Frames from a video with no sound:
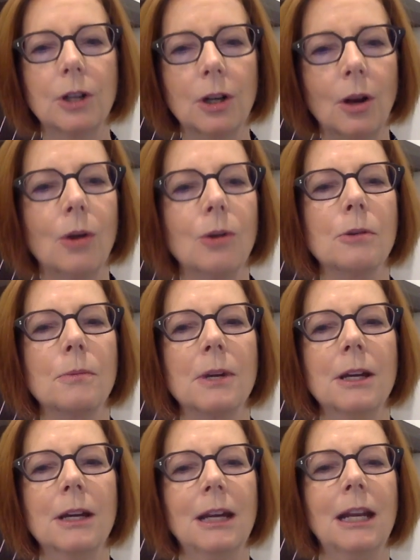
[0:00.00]
the globe.
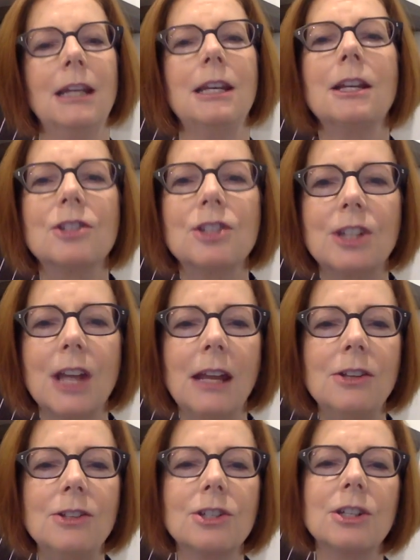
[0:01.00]
It
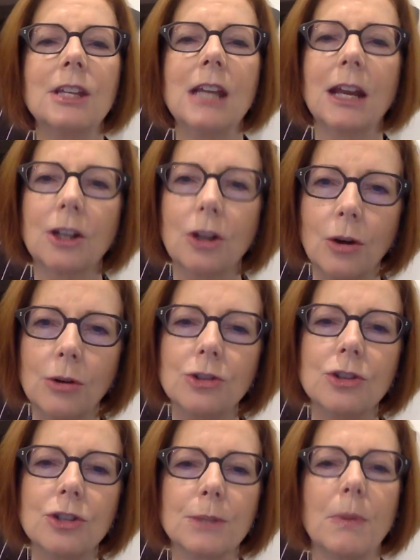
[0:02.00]
extends to the
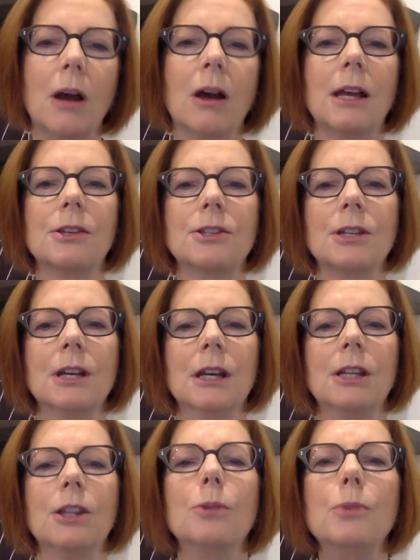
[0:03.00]
unconscious bias
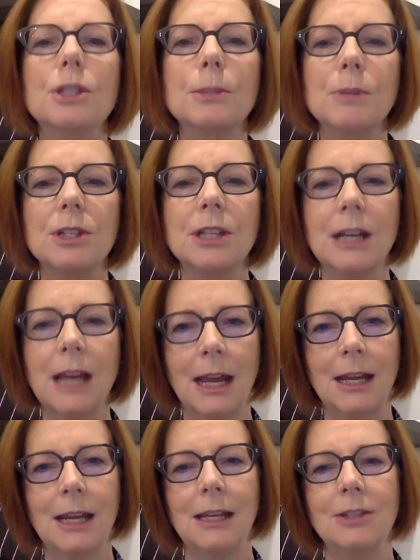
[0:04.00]
that whispers in our
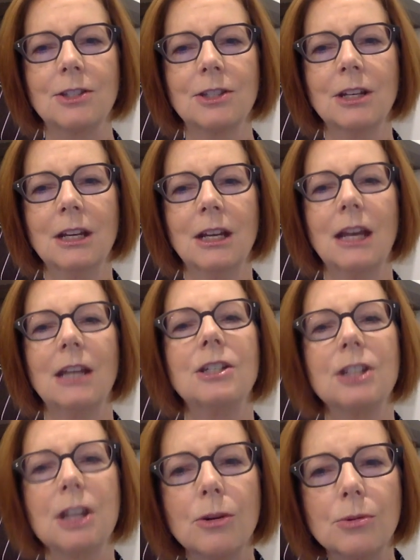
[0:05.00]
heads and
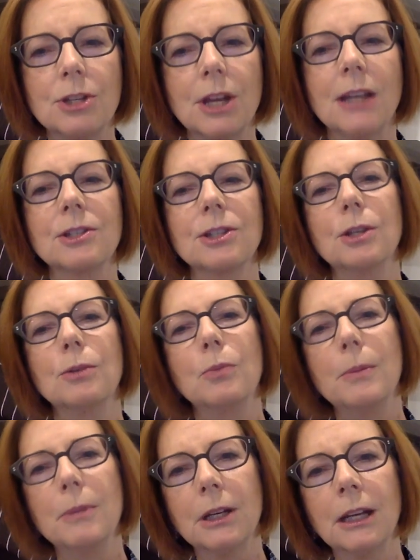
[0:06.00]
tells us that
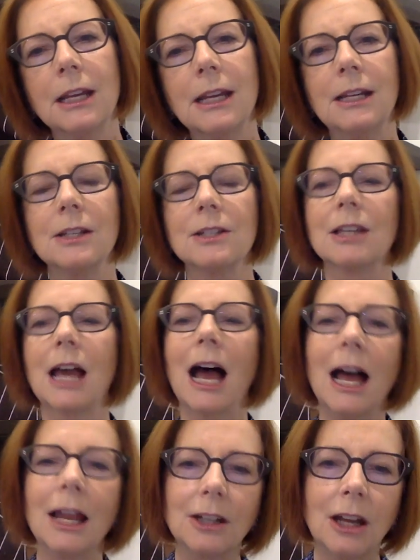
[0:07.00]
women leaders
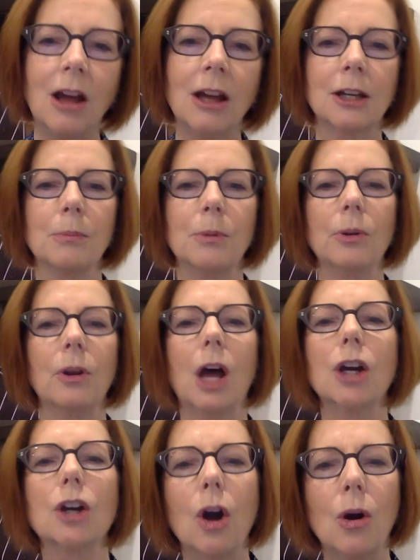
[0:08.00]
aren't likeable,
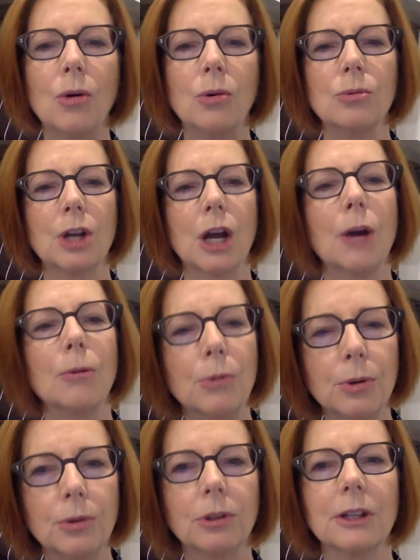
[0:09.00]
are cold, are
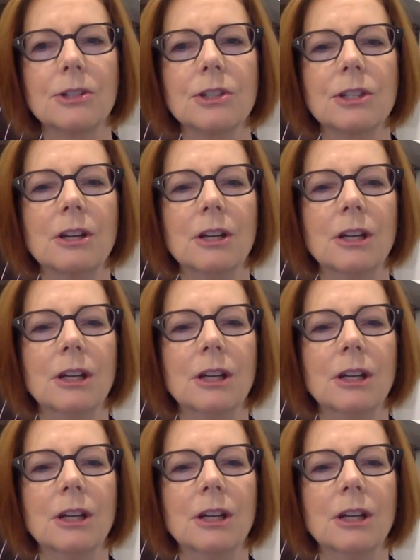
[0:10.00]
ruthless.